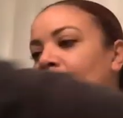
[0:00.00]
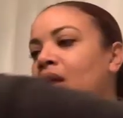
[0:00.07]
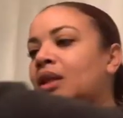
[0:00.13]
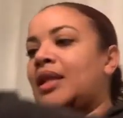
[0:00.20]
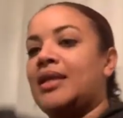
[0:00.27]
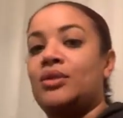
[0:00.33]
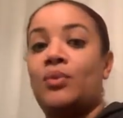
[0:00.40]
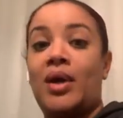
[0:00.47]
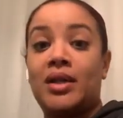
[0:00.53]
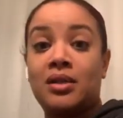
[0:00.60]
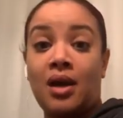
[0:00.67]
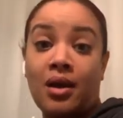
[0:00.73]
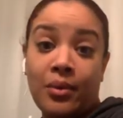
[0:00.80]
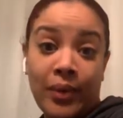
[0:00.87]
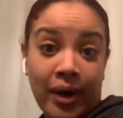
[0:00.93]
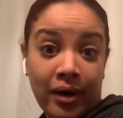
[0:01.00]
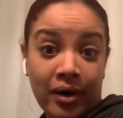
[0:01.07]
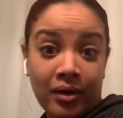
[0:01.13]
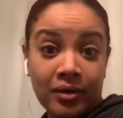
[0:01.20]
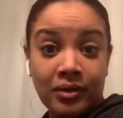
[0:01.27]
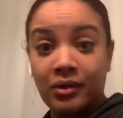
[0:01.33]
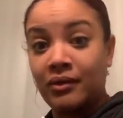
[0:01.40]
That's why it's called work,
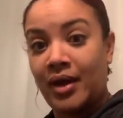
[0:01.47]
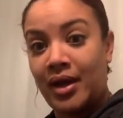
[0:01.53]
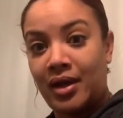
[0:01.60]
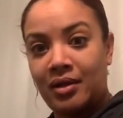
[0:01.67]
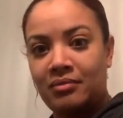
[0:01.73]
right?